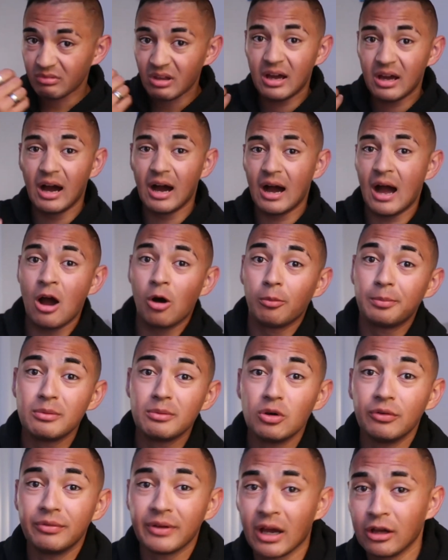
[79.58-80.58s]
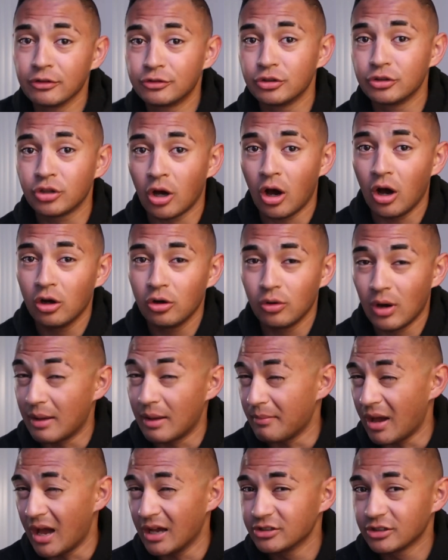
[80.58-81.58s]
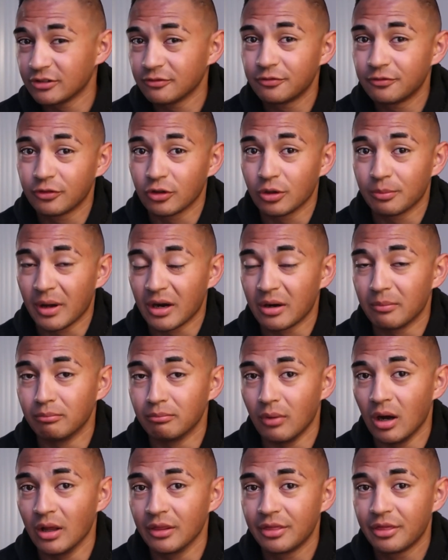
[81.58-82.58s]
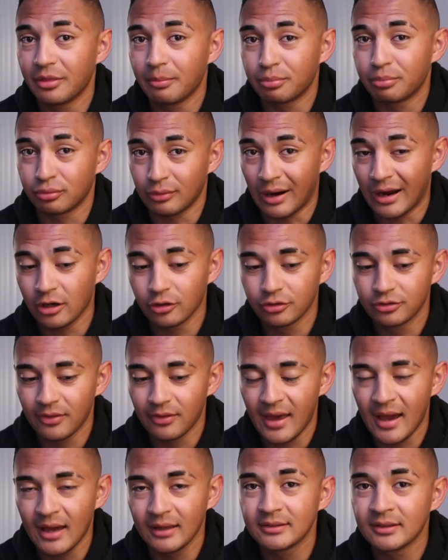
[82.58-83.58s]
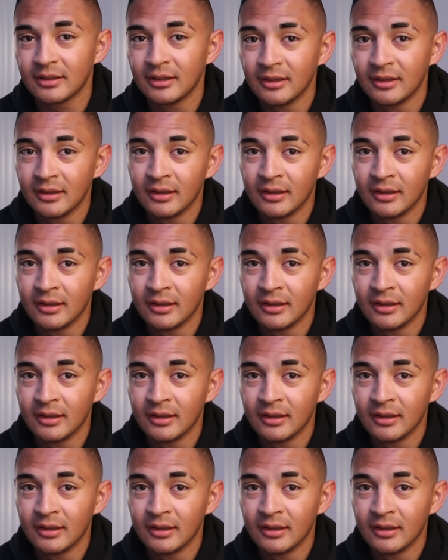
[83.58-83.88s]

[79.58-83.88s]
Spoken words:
I'll be moving out to Tahoe, I imagine, for about a month prior to that.